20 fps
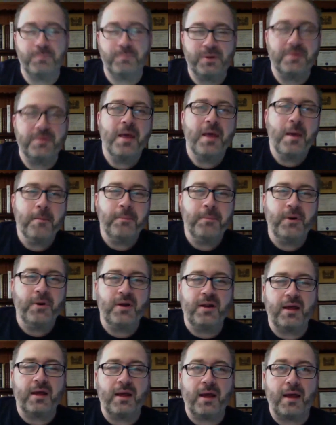but
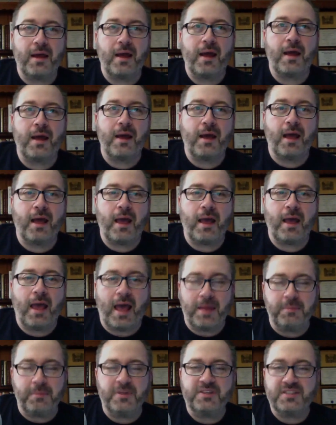
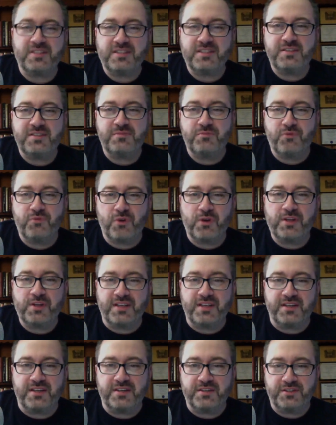Edmonton really
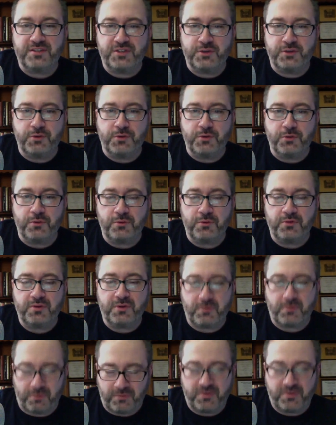didn't do
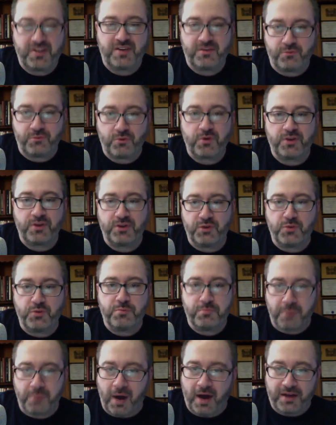
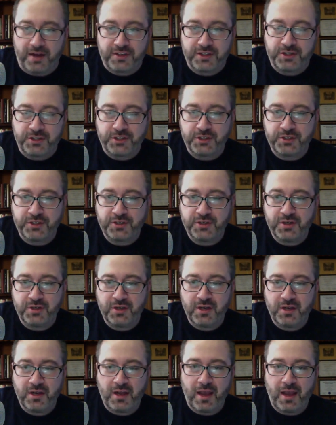much,
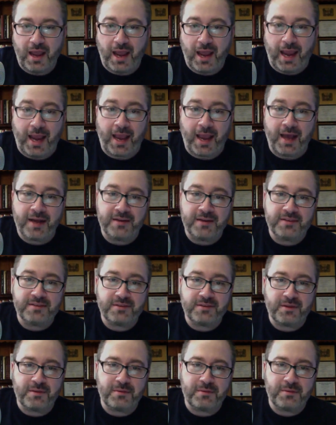and
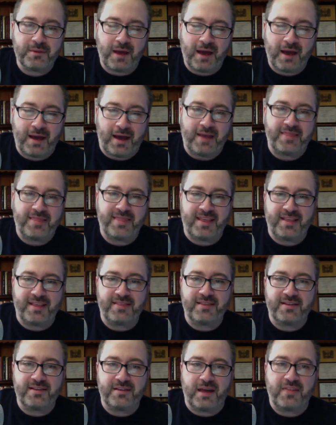I
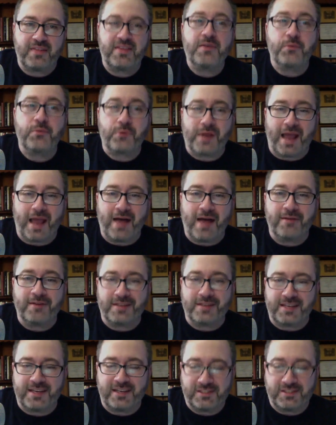think
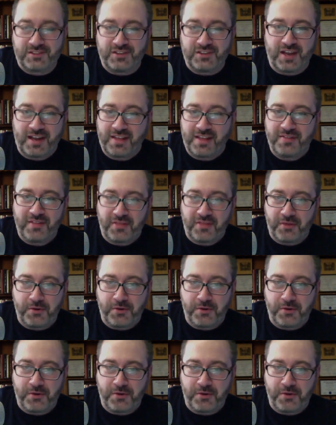reality has set in that they're